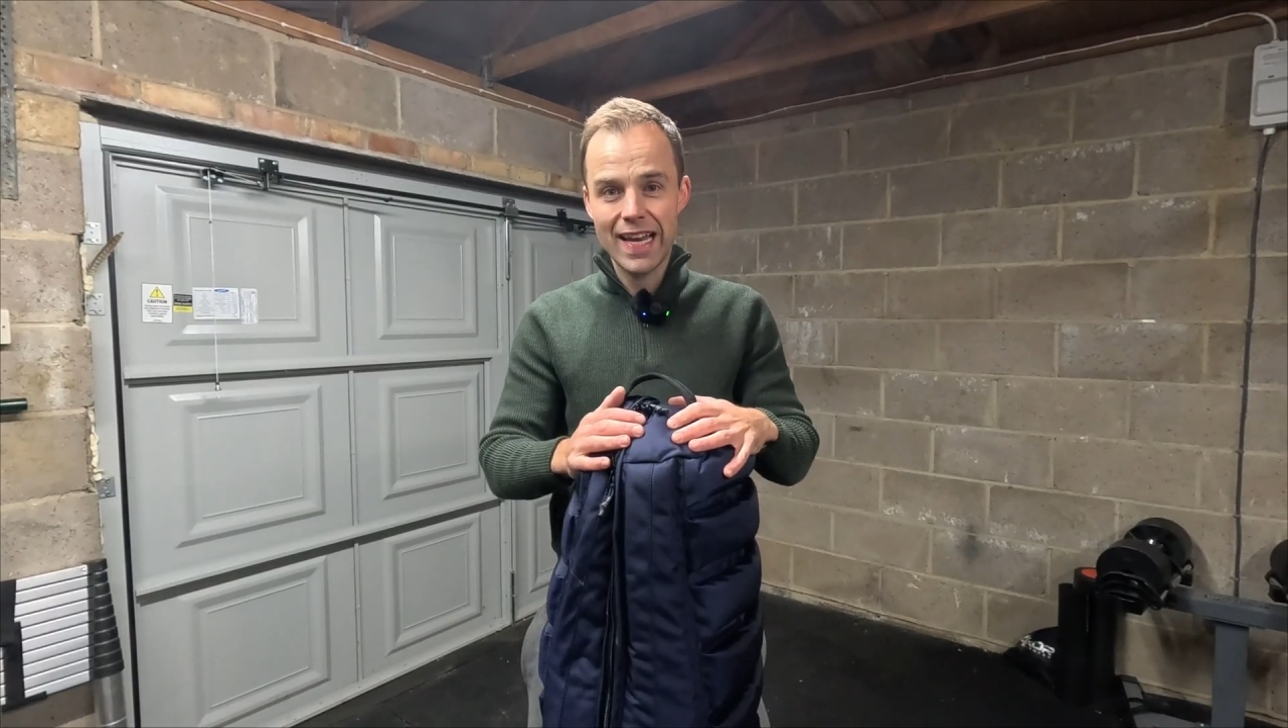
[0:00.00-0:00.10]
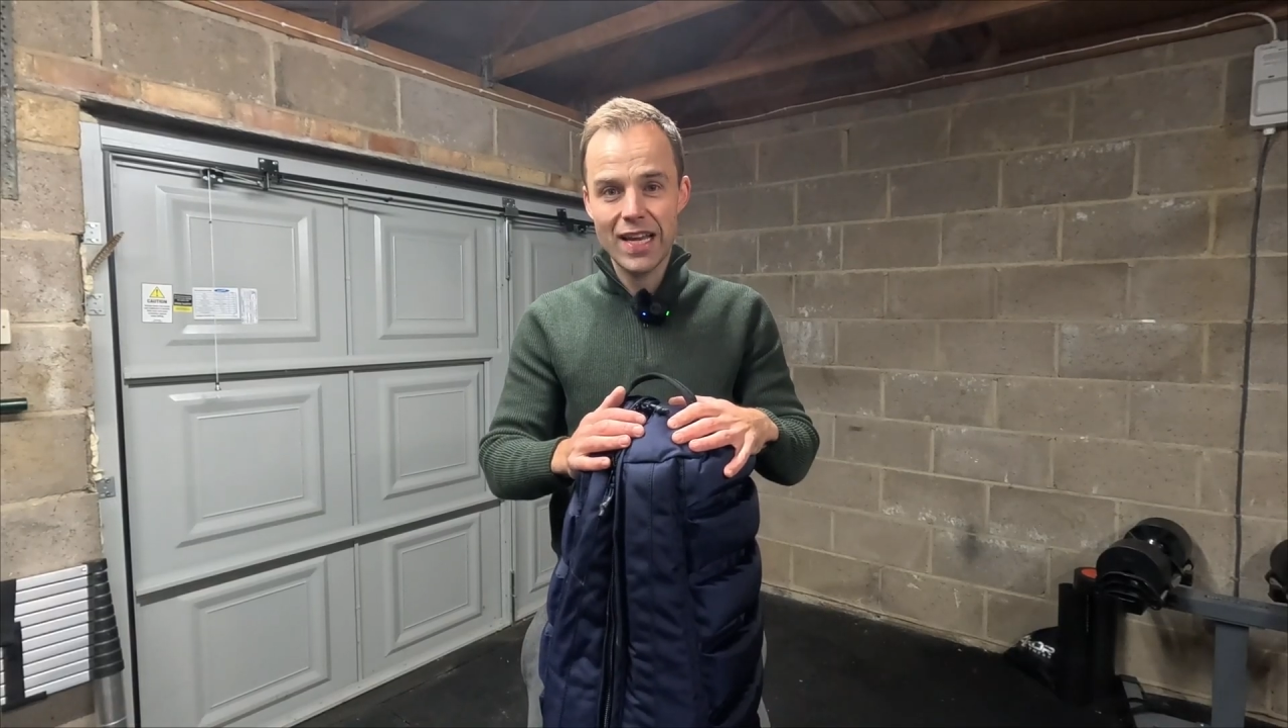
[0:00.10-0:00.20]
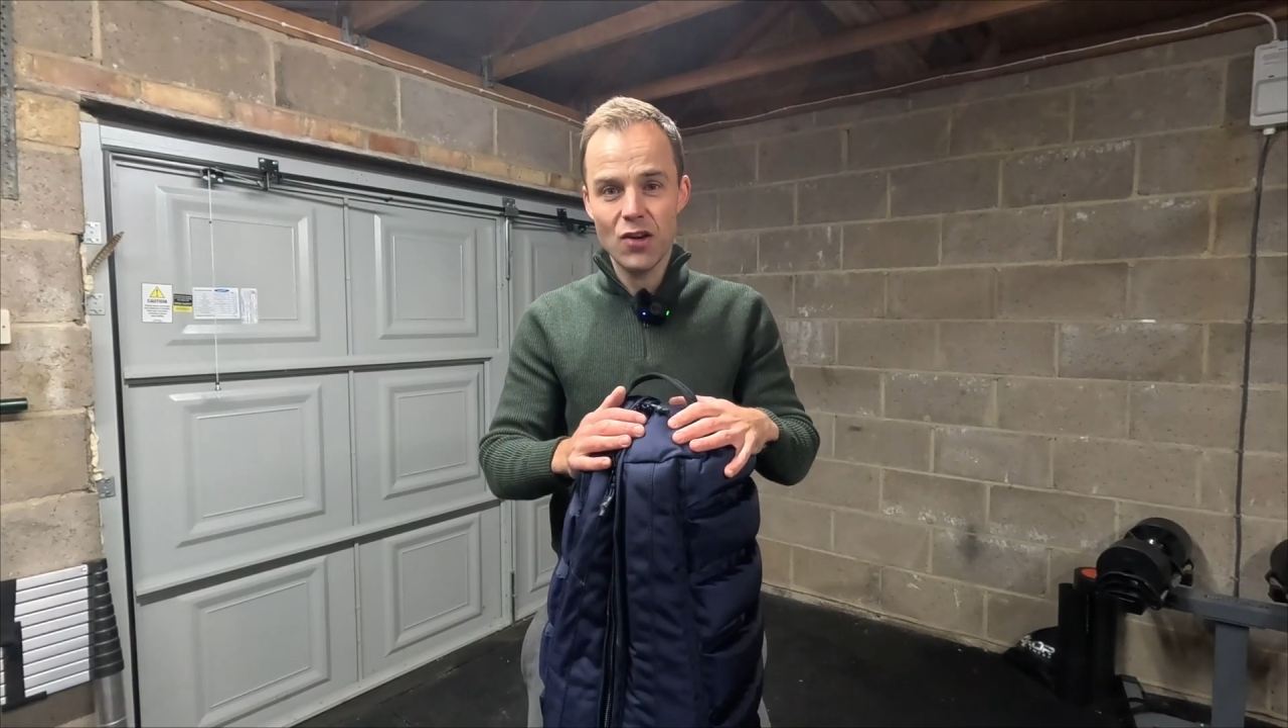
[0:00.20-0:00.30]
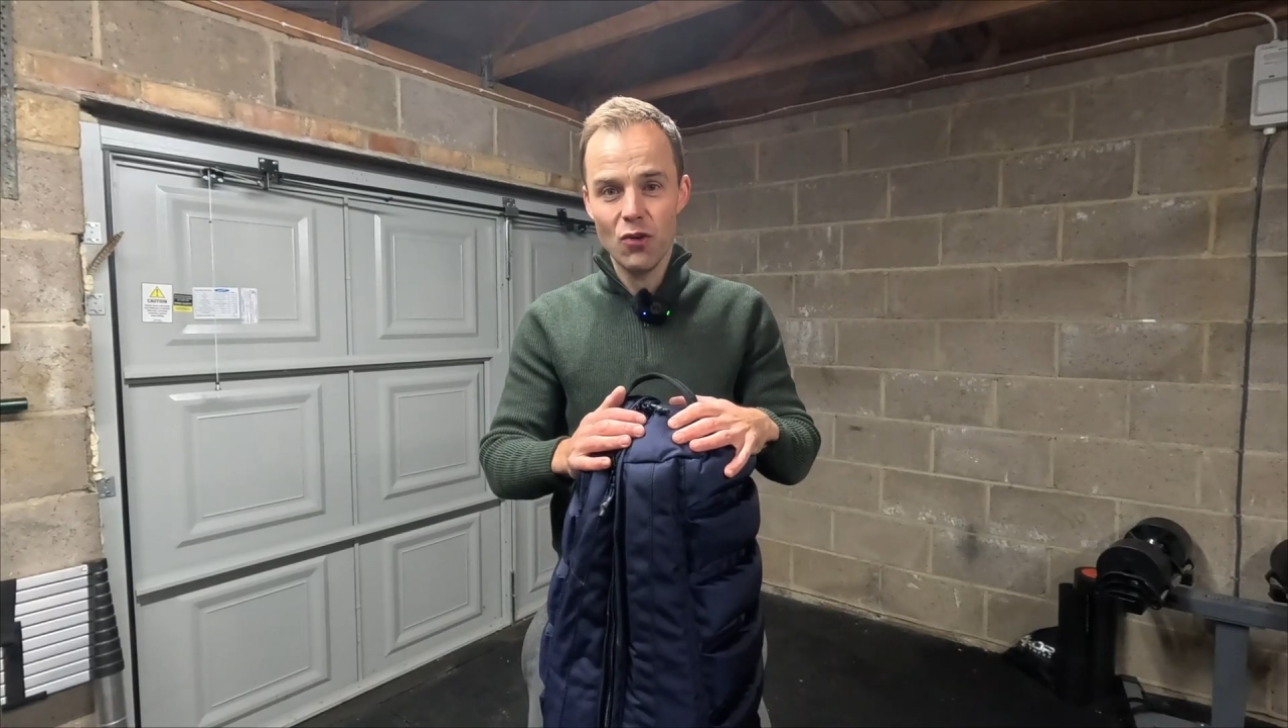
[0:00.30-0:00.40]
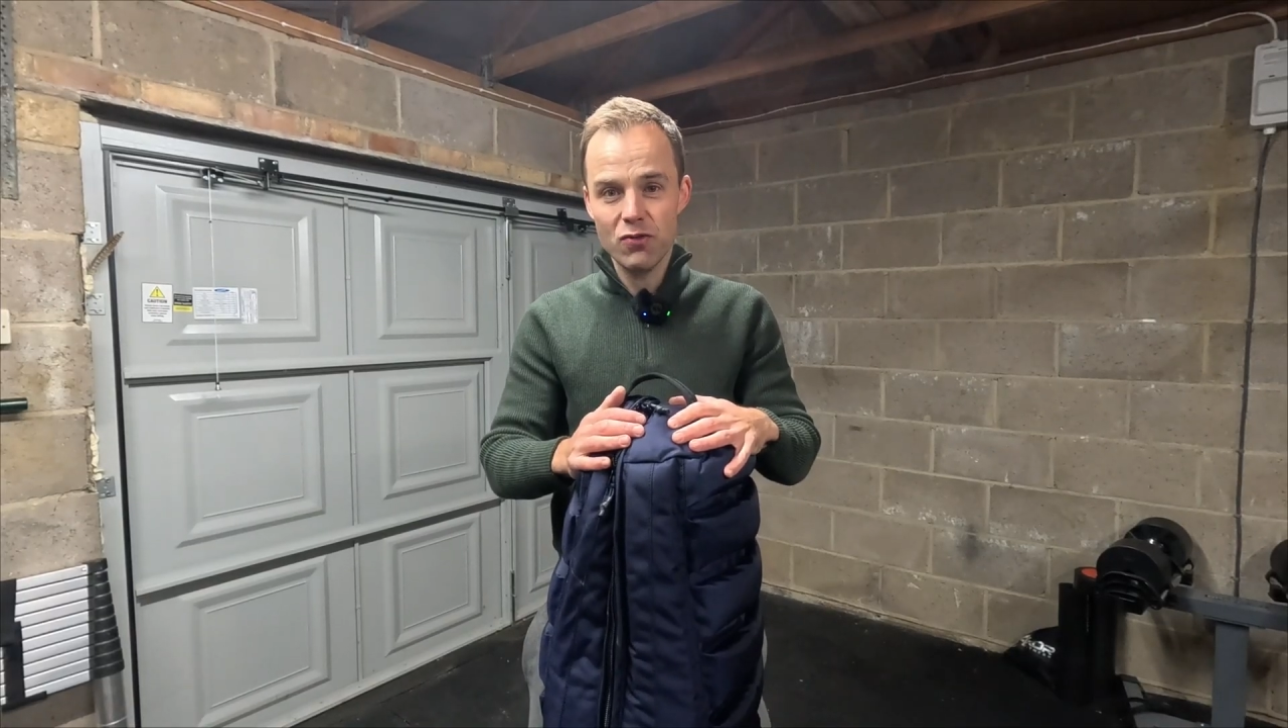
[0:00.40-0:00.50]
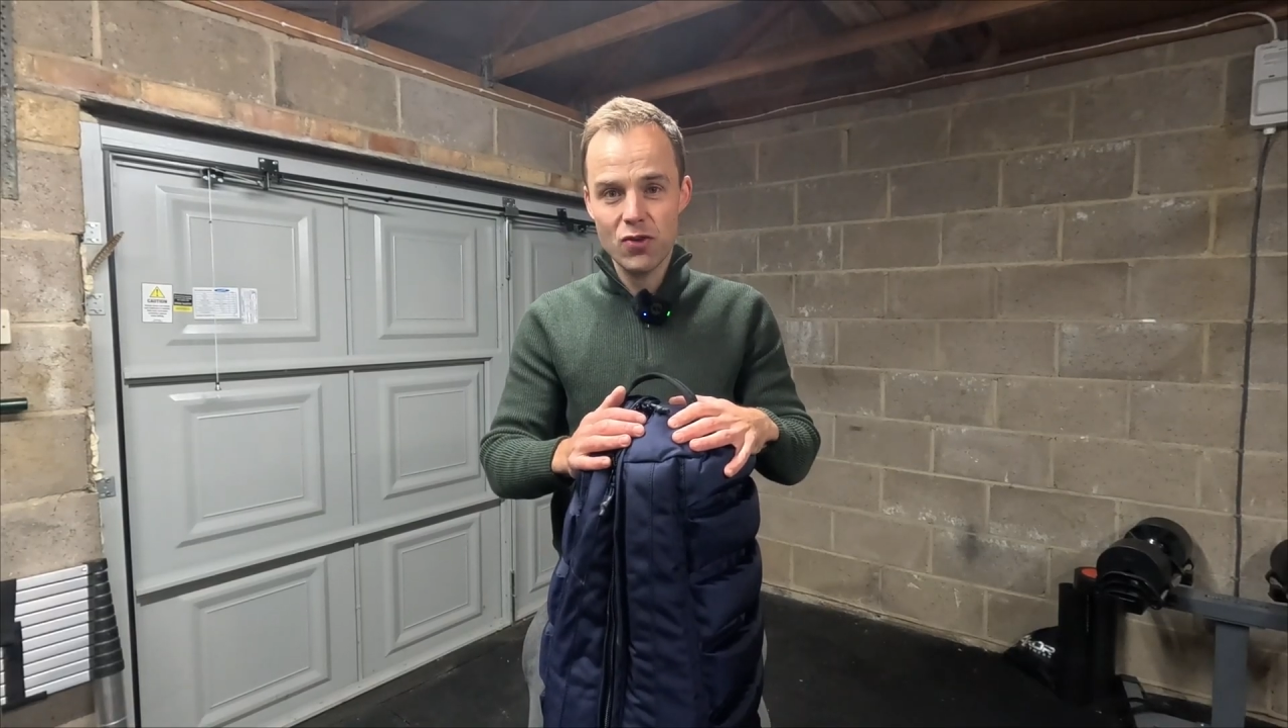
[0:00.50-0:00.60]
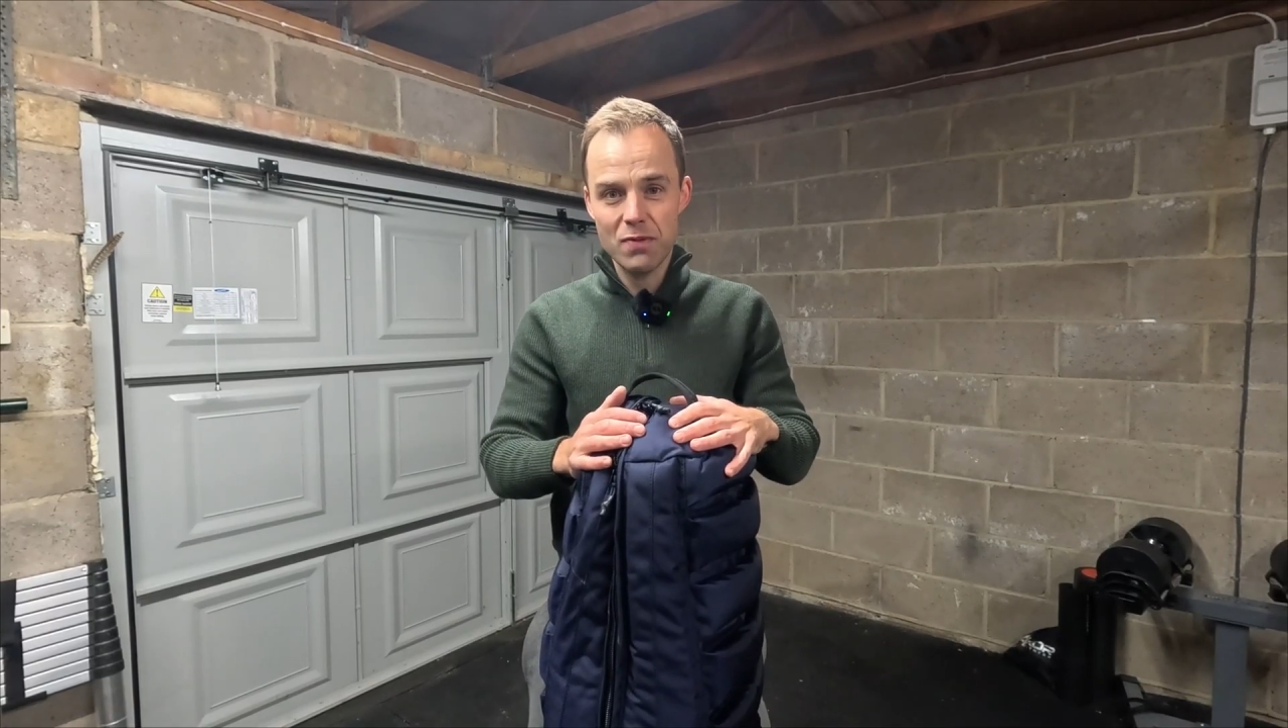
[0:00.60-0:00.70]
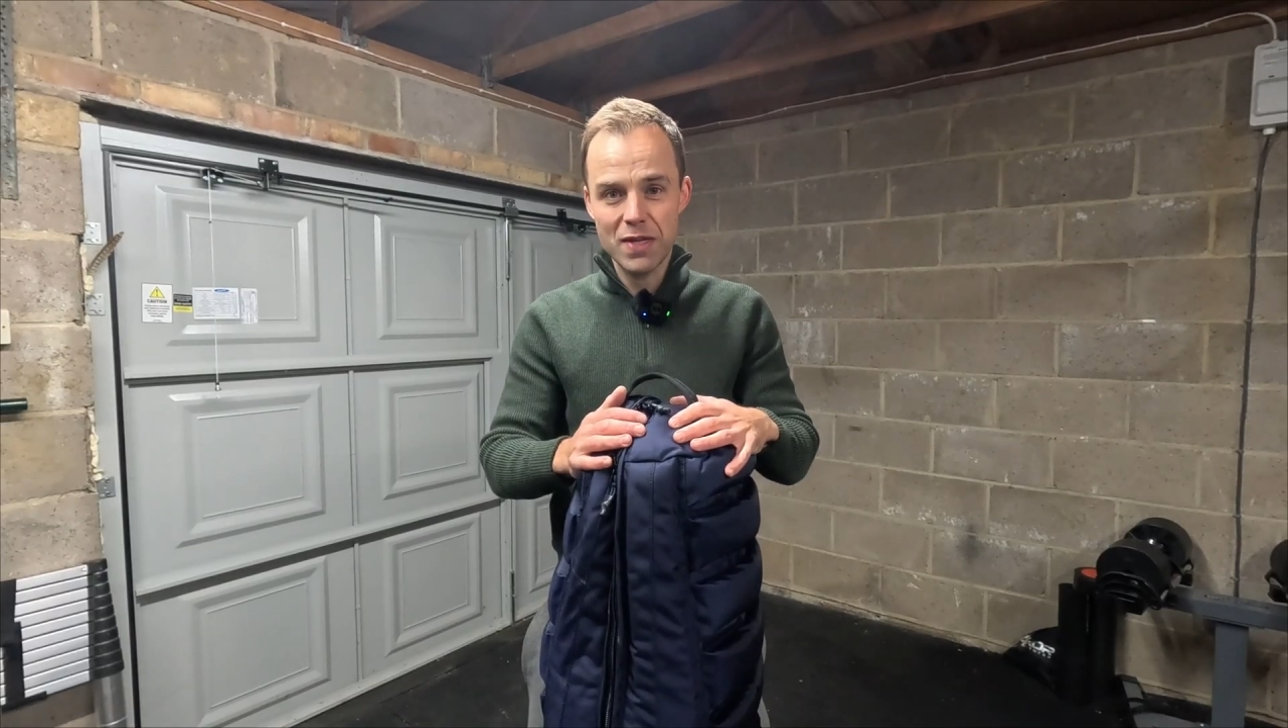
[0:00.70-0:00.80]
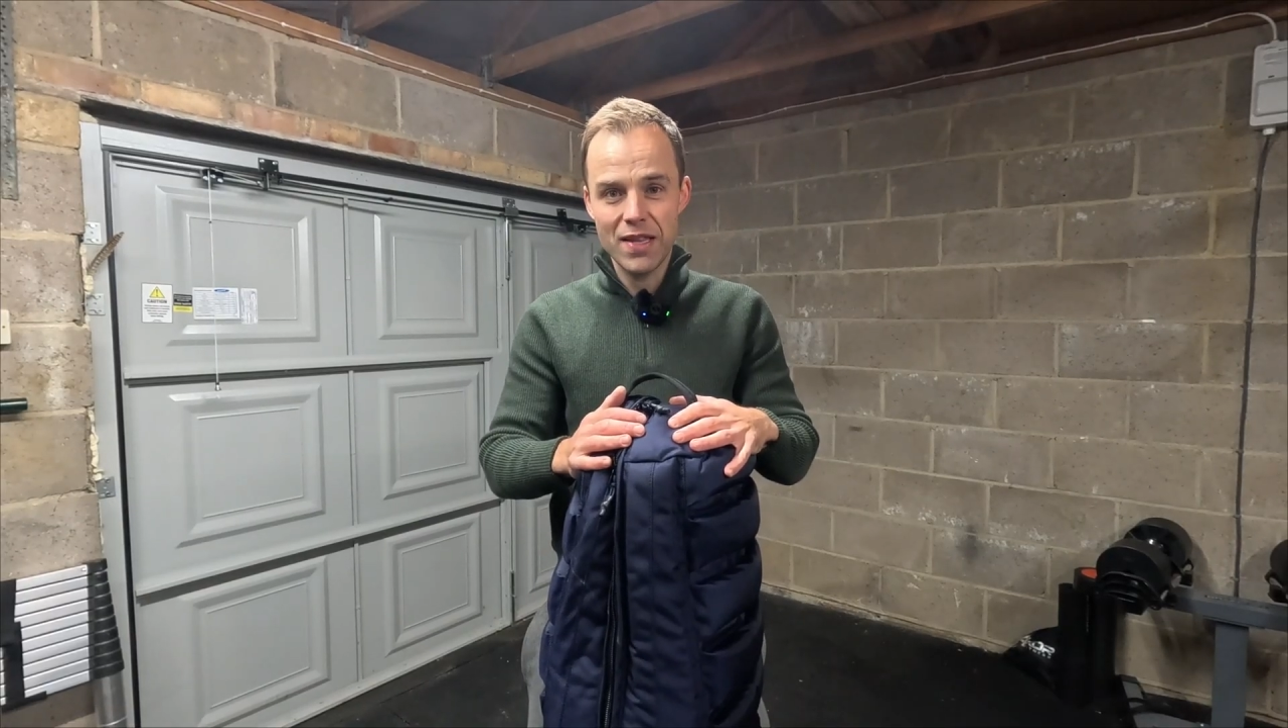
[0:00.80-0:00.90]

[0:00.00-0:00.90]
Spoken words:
golf trips in